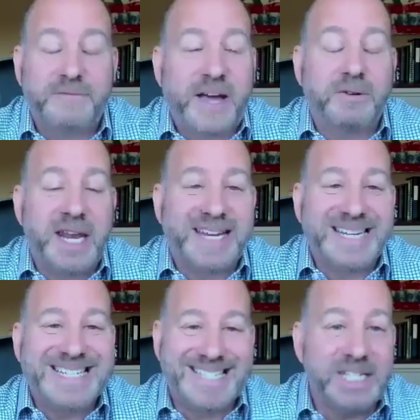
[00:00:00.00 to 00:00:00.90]
And if I don't get a
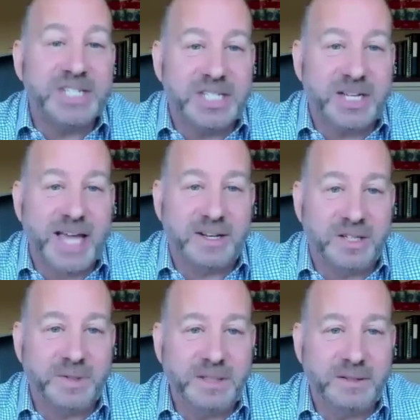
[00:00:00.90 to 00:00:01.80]
consensus on how to
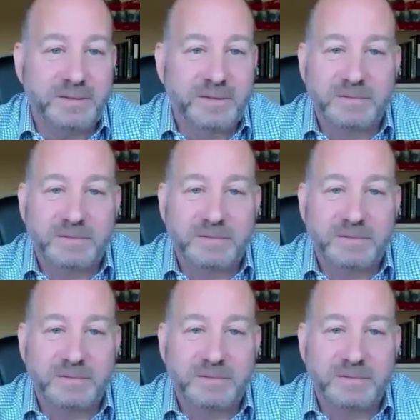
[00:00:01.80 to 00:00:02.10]
do it,